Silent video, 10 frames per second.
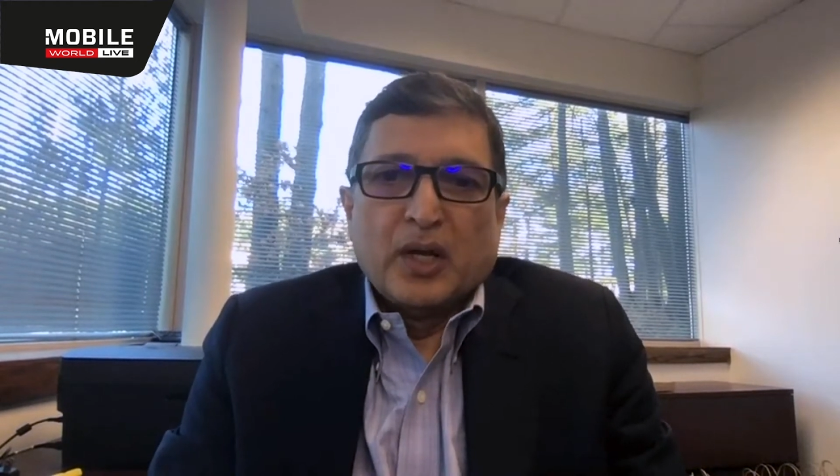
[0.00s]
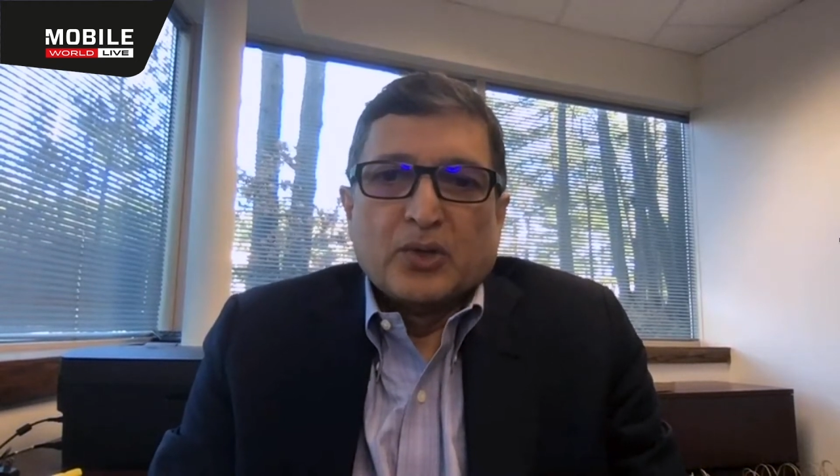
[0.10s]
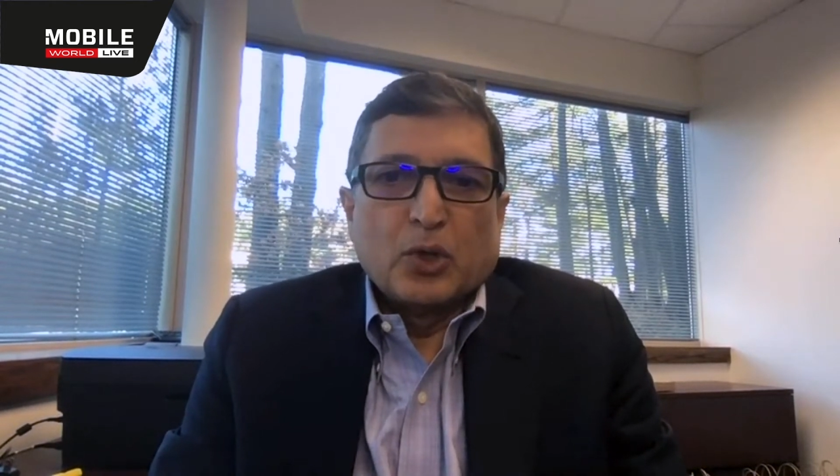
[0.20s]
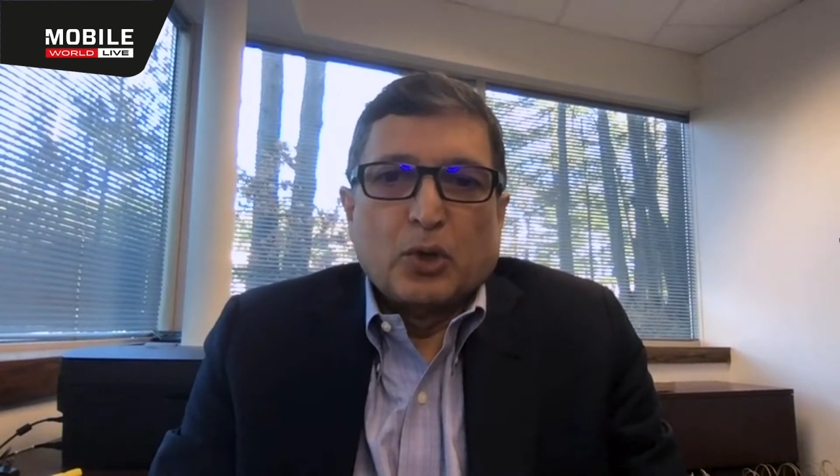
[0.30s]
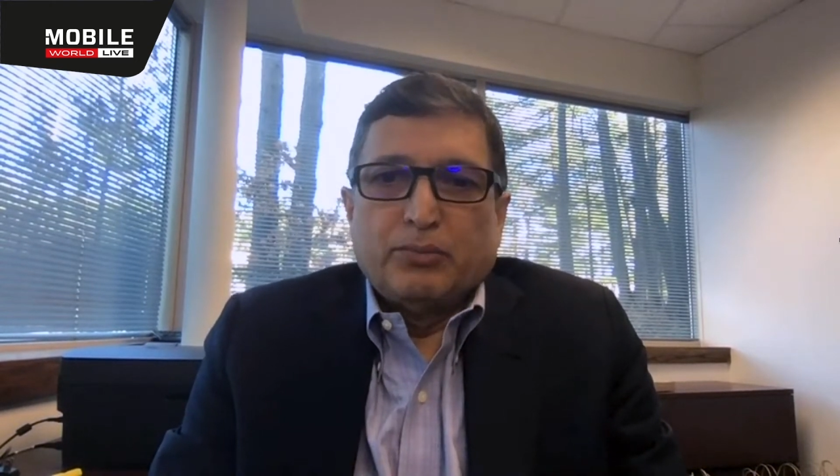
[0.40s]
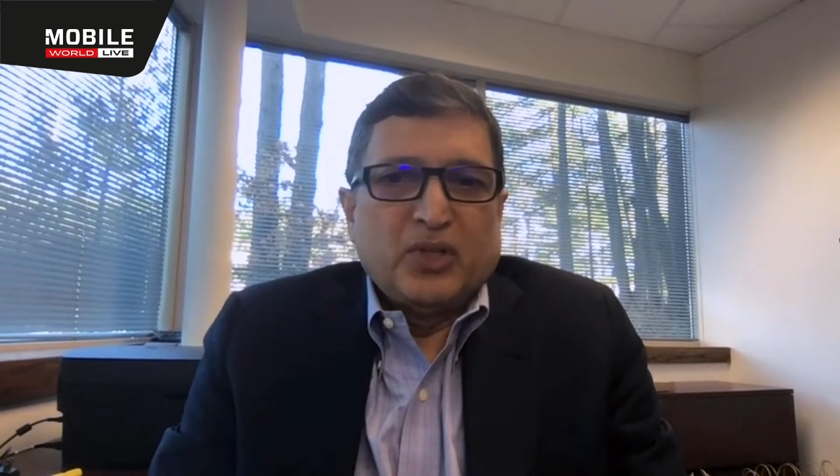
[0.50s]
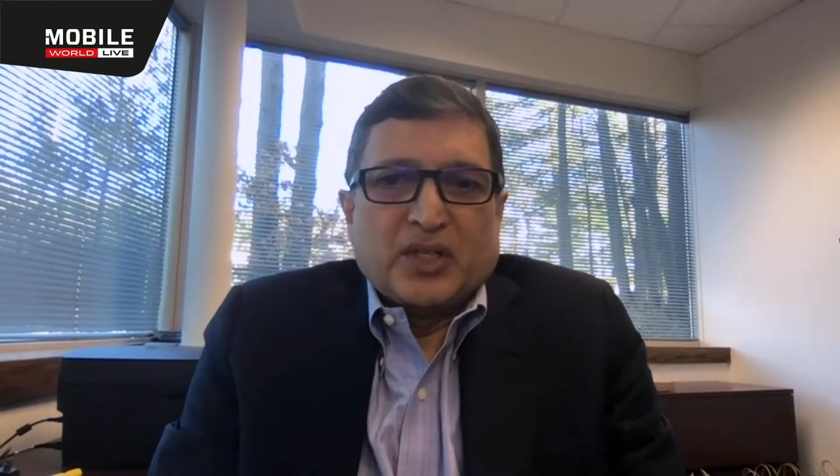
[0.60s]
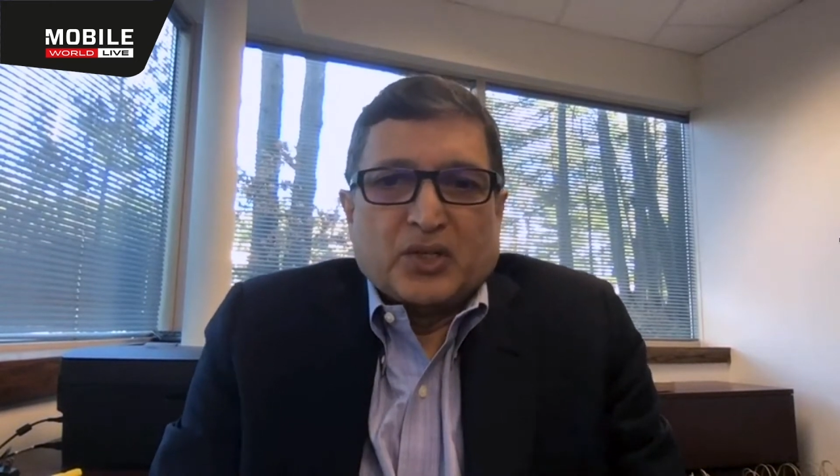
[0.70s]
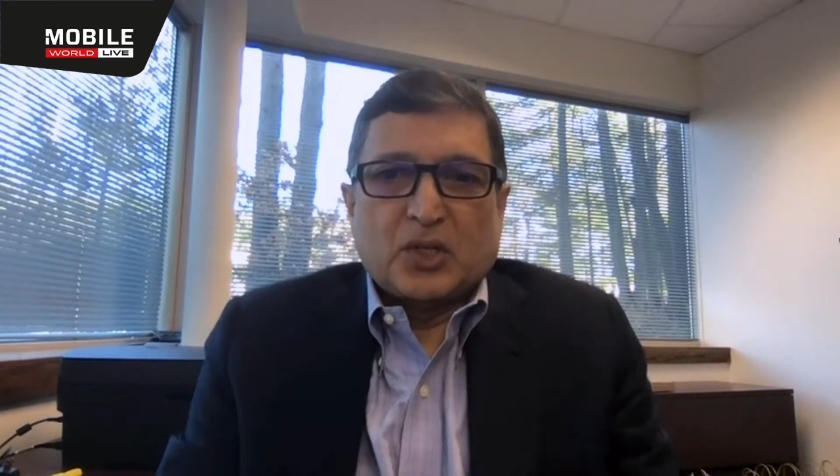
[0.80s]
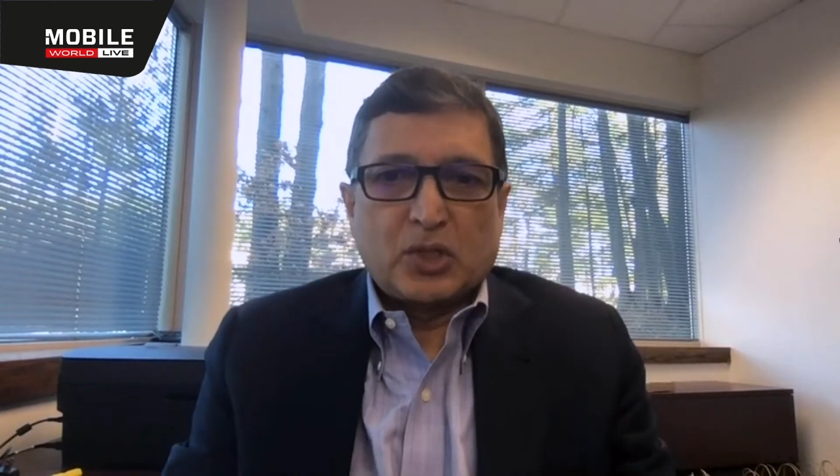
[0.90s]
So these
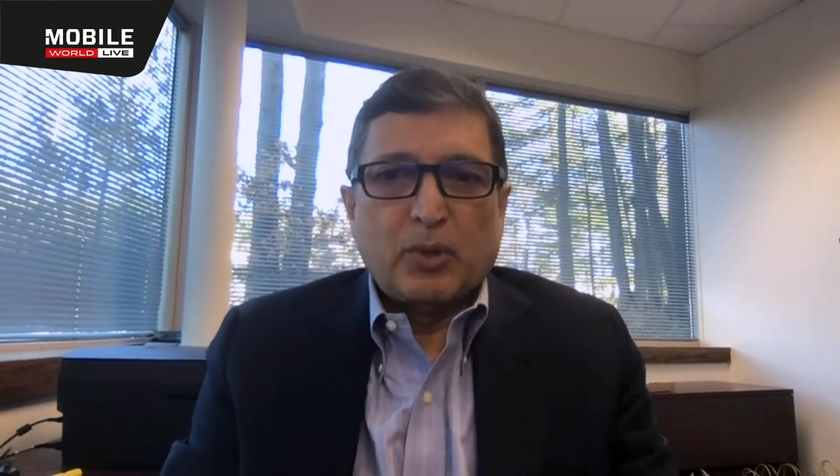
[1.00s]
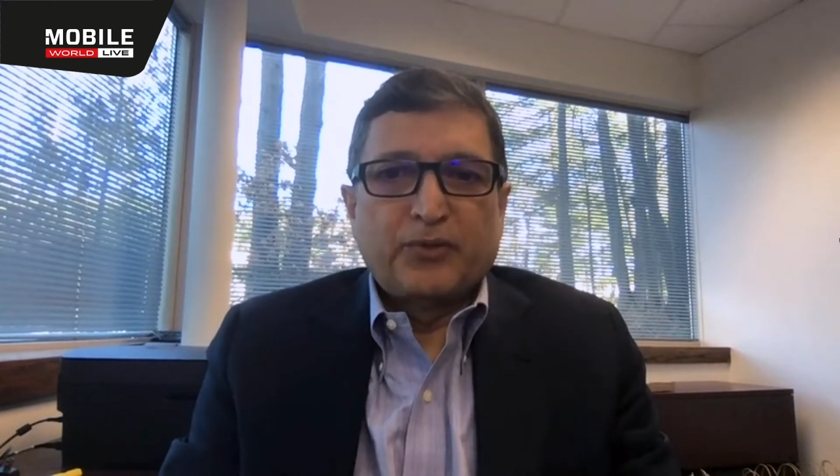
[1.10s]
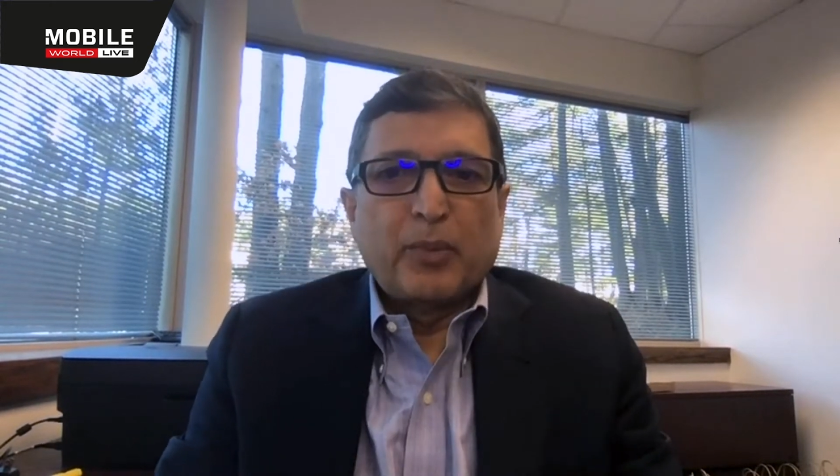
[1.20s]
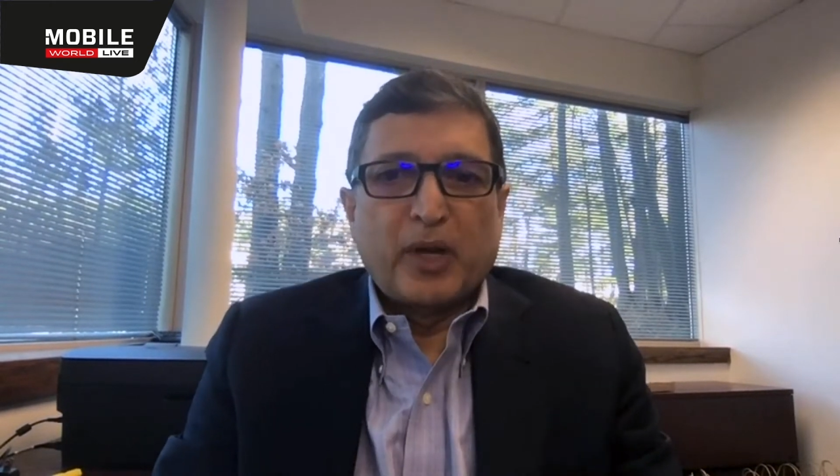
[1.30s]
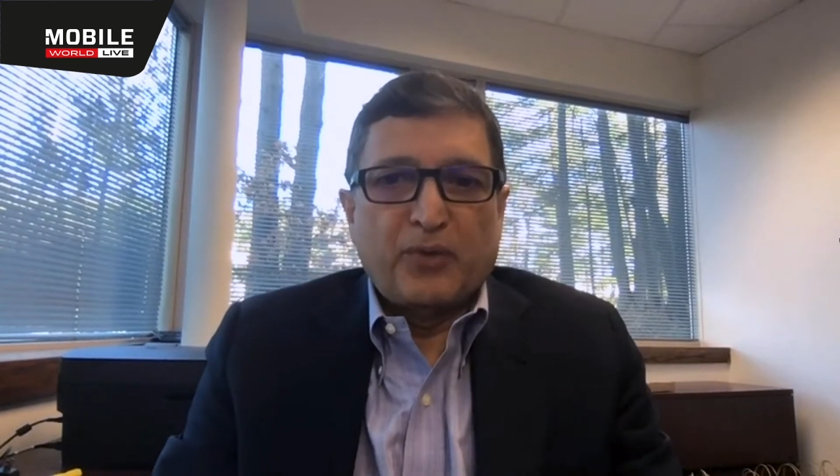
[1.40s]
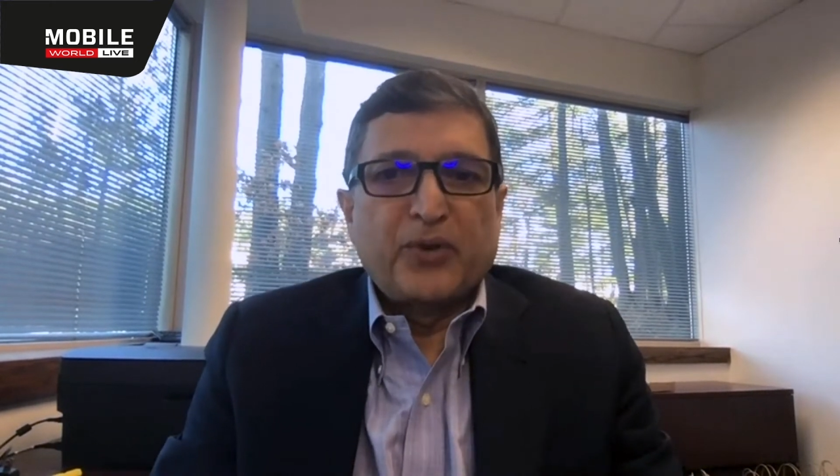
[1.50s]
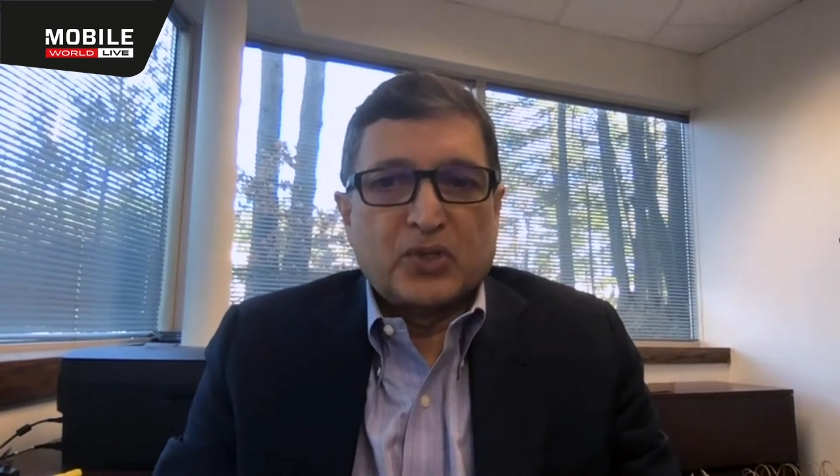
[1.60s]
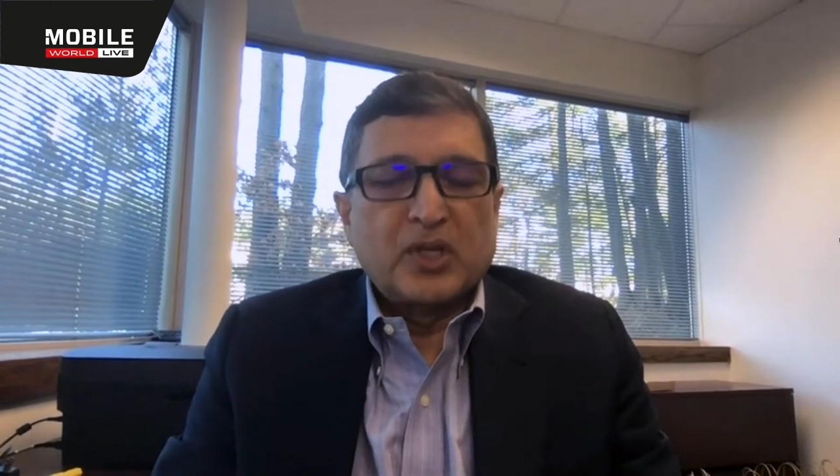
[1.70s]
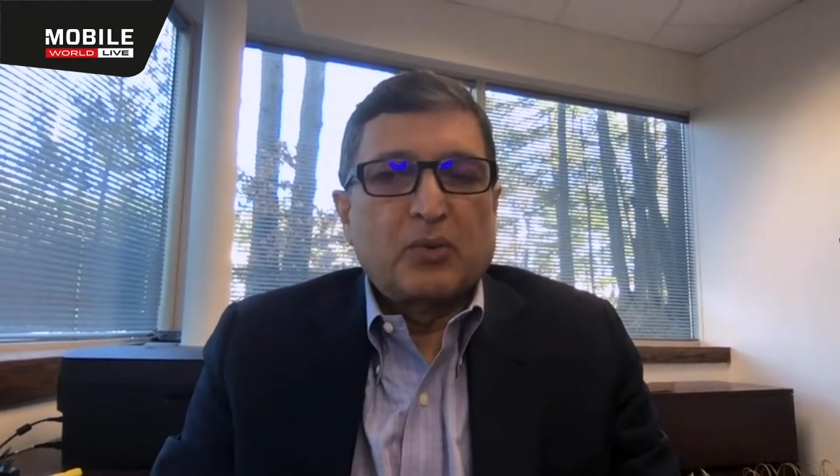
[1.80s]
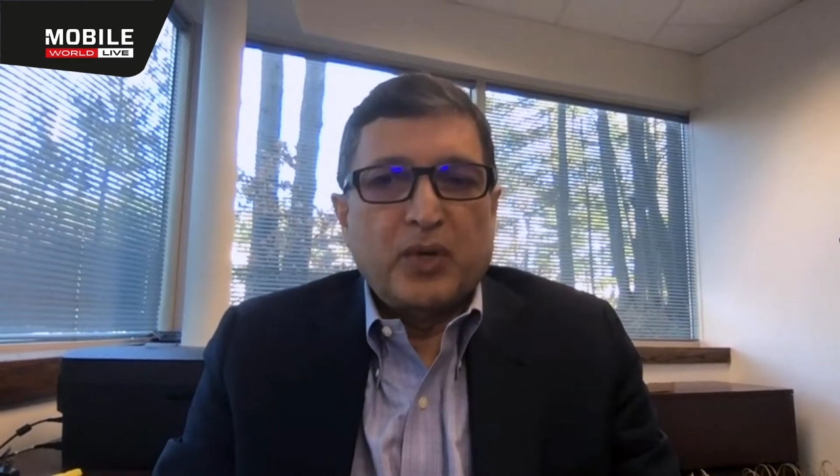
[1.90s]
are just some of the benefits
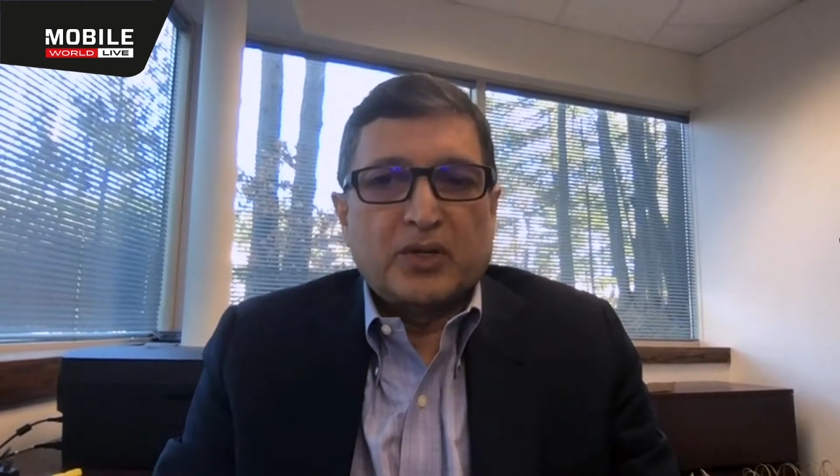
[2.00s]
that we